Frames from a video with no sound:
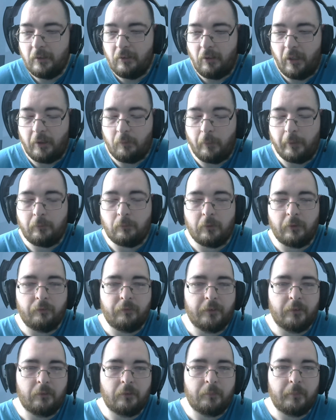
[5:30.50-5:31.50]
I went with,
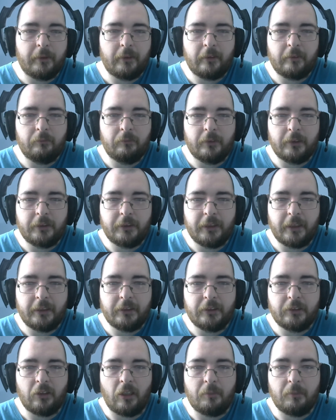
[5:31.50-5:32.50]
you know what I mean? I didn't really
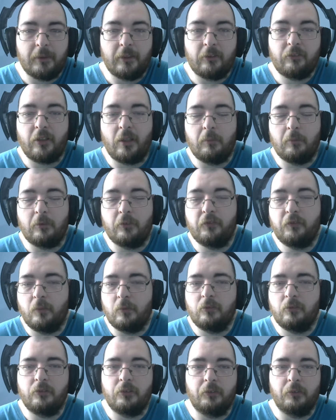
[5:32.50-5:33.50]
change time unless I was forced